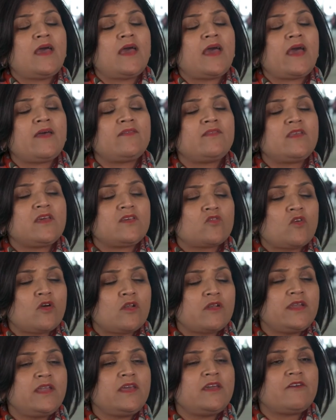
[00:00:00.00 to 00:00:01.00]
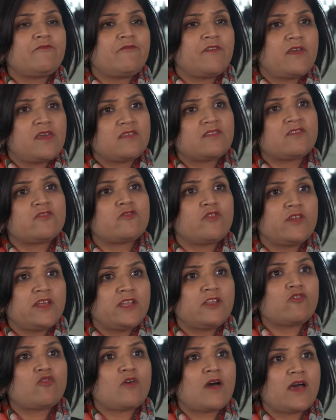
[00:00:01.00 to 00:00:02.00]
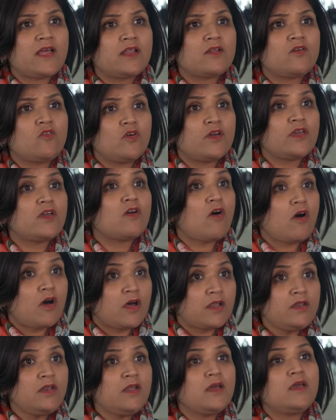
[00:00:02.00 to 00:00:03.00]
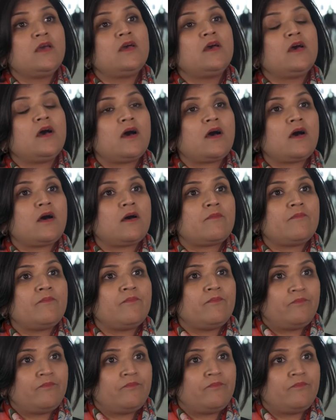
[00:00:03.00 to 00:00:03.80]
And there's already a phase three trial going on uh,